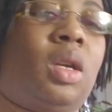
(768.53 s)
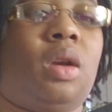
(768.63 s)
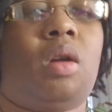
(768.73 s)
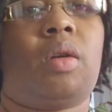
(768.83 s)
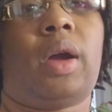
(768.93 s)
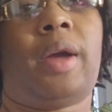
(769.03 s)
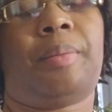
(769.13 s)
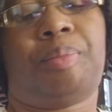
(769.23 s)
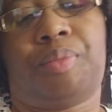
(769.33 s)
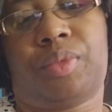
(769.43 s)
Okay.
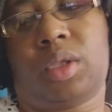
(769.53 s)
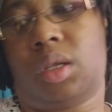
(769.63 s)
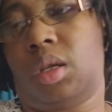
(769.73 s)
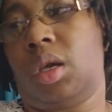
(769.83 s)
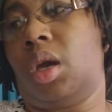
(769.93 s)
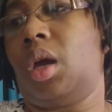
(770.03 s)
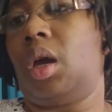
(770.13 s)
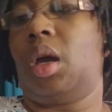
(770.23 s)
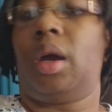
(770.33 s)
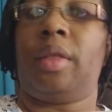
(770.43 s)

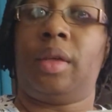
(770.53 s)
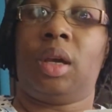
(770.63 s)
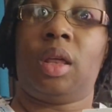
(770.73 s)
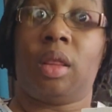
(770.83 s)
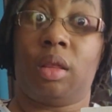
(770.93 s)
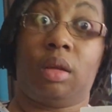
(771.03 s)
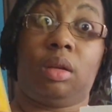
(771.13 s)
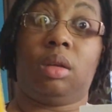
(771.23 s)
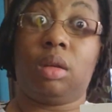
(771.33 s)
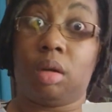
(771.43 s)
And then the
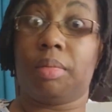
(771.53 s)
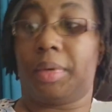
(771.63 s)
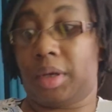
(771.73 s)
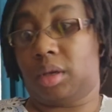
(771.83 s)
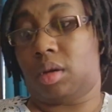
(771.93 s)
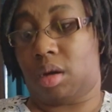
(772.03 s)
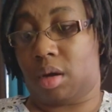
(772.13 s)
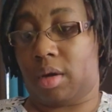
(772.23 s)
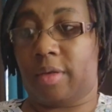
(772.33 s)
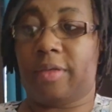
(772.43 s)
little bit
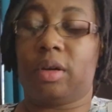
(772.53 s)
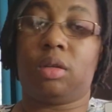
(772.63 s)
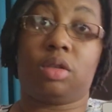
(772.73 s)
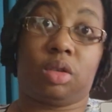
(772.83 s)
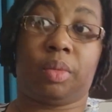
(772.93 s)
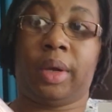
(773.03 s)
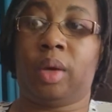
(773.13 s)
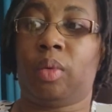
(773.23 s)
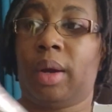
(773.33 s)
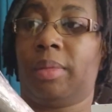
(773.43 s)
of
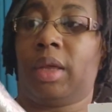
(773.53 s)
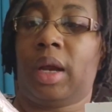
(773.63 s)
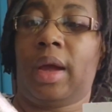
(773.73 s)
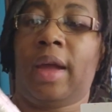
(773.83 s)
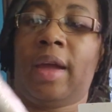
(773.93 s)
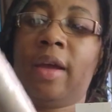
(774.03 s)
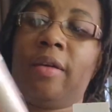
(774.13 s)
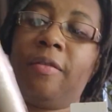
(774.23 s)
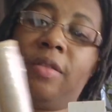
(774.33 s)
saran wrap that I have